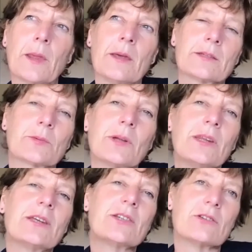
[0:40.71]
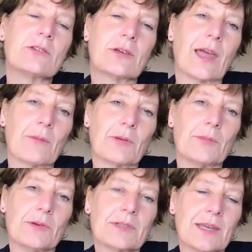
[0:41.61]
So one of the issues you get with
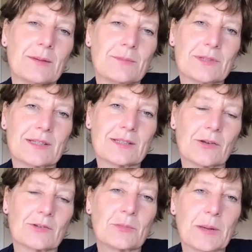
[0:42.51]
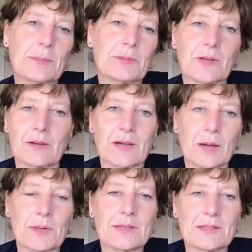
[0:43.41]
museums is lots of people don't come
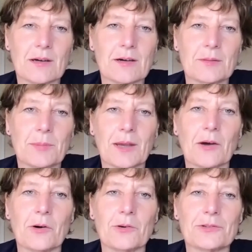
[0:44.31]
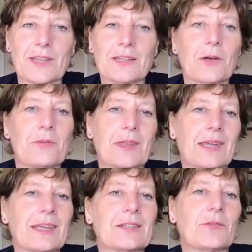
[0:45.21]
inside because they don't think
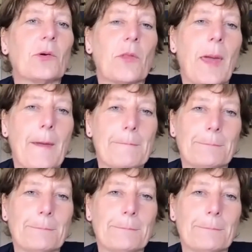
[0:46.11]
it's for them.